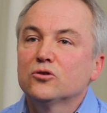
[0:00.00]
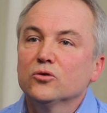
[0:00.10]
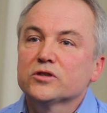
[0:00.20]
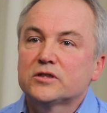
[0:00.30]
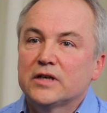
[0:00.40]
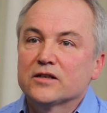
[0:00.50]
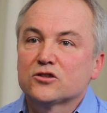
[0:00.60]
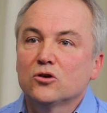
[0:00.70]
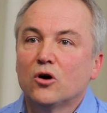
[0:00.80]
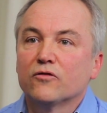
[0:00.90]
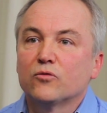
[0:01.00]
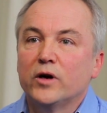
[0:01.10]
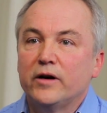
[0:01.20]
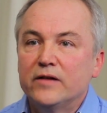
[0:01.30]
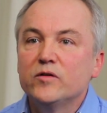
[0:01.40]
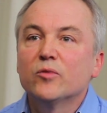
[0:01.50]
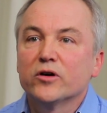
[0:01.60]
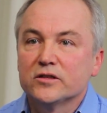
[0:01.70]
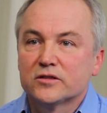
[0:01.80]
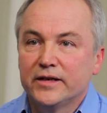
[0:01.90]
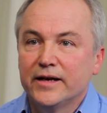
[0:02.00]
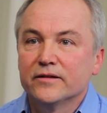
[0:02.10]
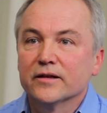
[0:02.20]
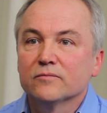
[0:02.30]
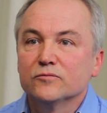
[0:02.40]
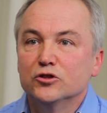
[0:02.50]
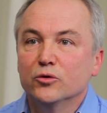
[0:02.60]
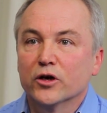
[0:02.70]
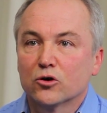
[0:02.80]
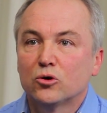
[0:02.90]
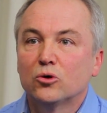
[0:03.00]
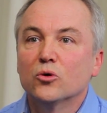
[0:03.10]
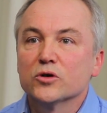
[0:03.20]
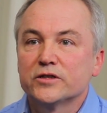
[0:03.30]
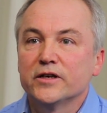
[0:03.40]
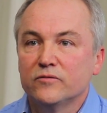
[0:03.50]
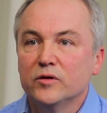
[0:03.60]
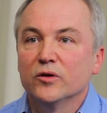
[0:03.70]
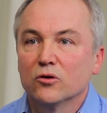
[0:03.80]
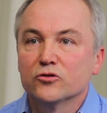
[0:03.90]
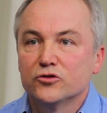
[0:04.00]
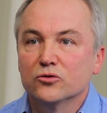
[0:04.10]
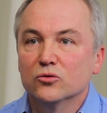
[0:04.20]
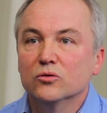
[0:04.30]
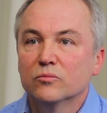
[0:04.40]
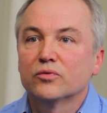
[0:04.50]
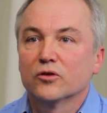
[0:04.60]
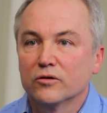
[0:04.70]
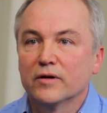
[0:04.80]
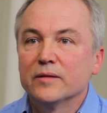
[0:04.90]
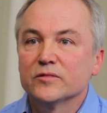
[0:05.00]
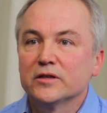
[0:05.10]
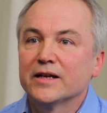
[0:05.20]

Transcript: The course starts off where everybody's together doing a core set of immunological programs,